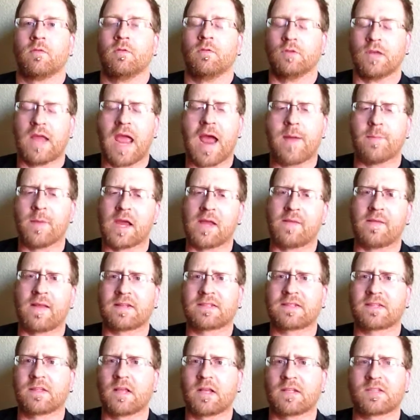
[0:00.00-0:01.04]
Yeah, man,
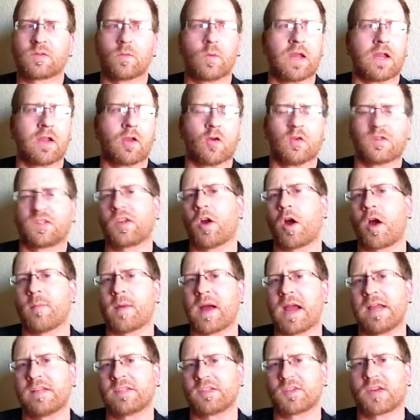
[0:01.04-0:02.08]
that's the way it goes. Sorry,
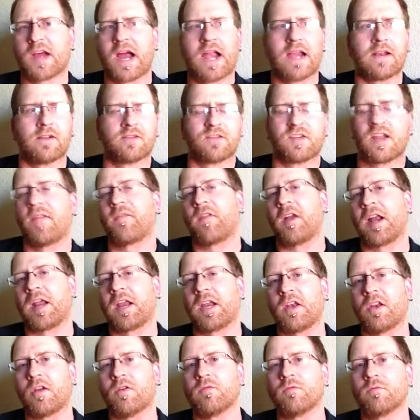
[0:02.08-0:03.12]
my hands are tied. There's nothing I
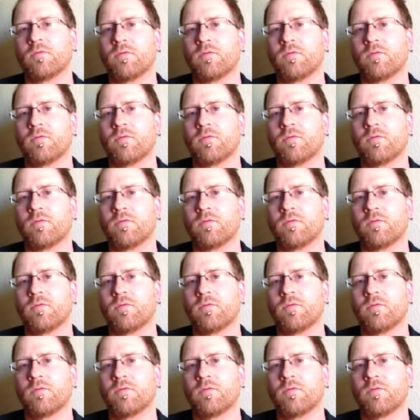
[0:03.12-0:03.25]
can do.